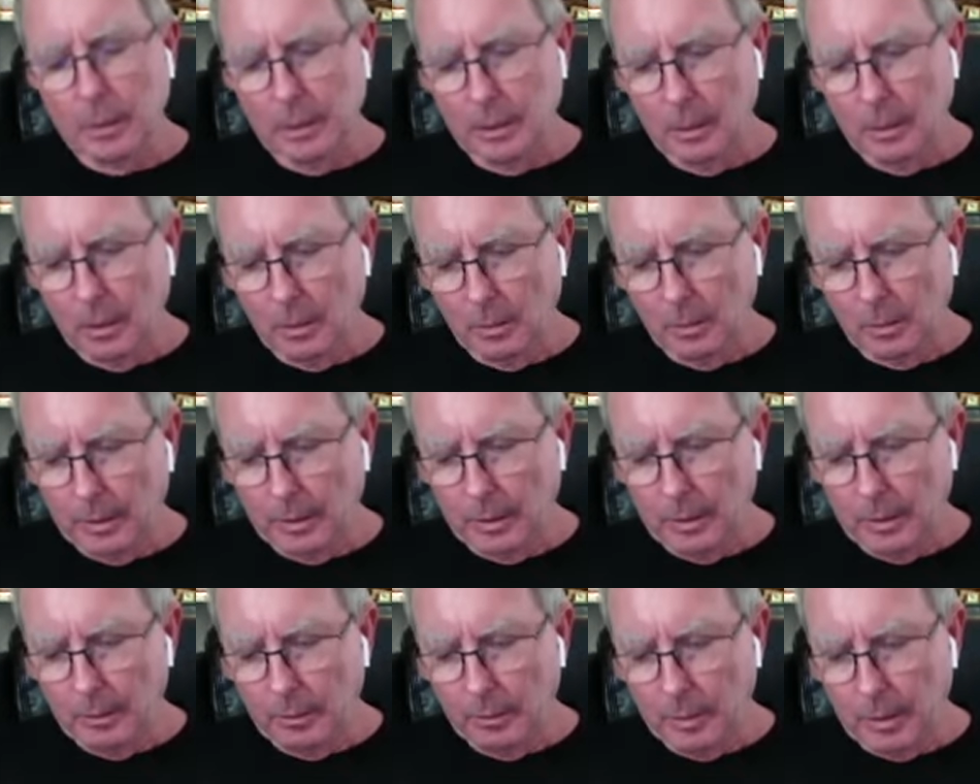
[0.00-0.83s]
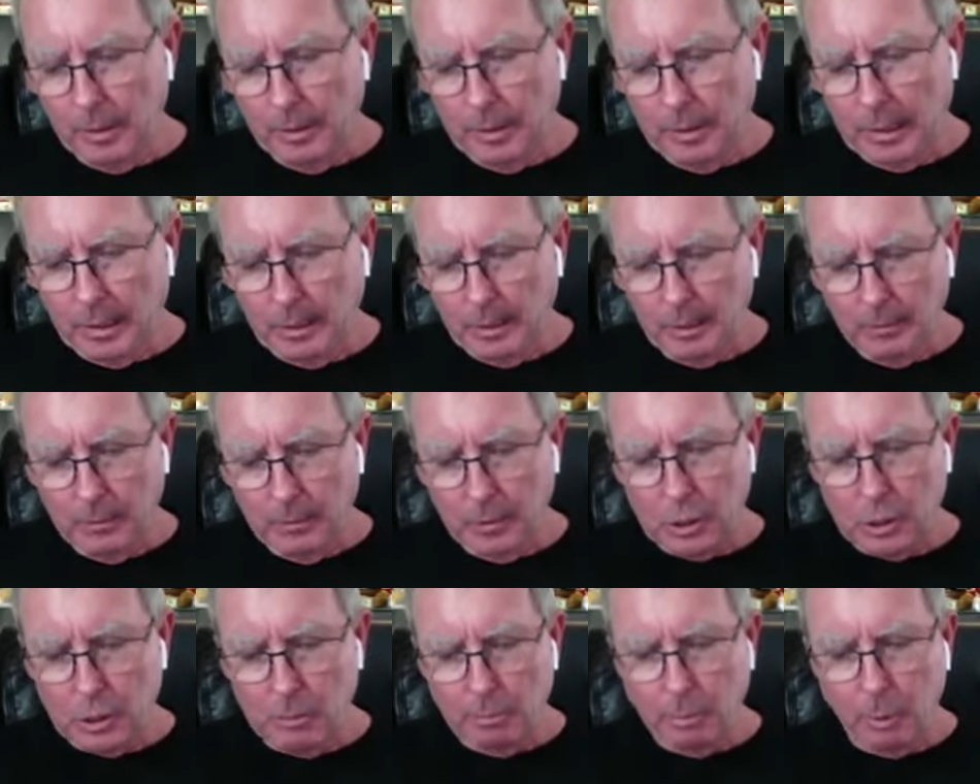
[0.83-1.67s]
you know when the when the
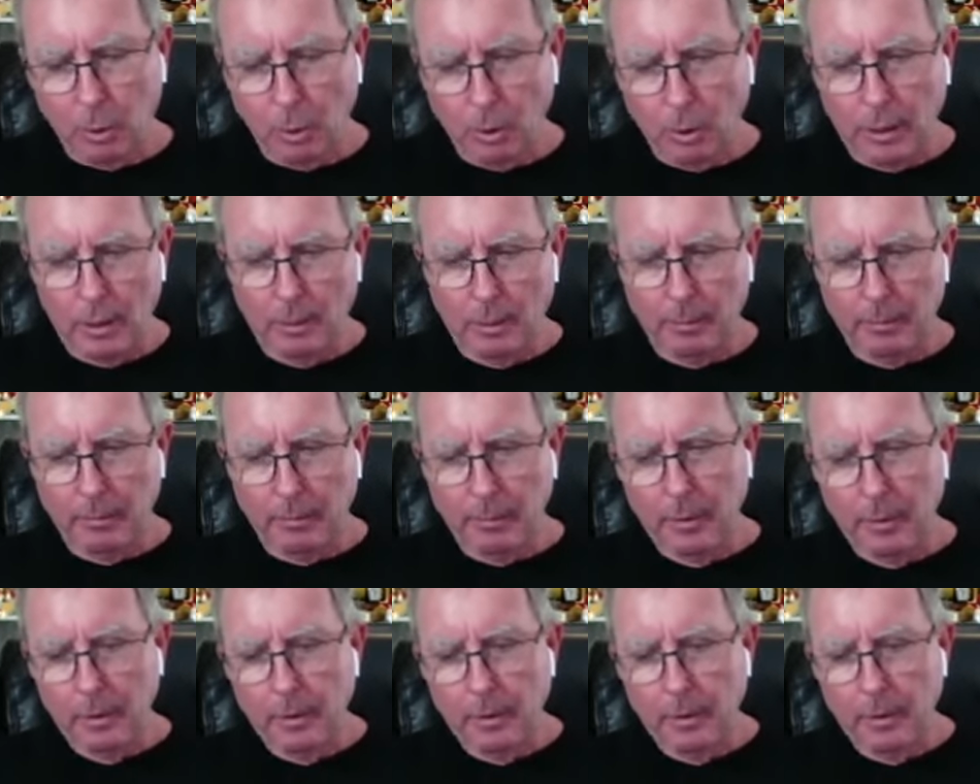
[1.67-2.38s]
the supporting.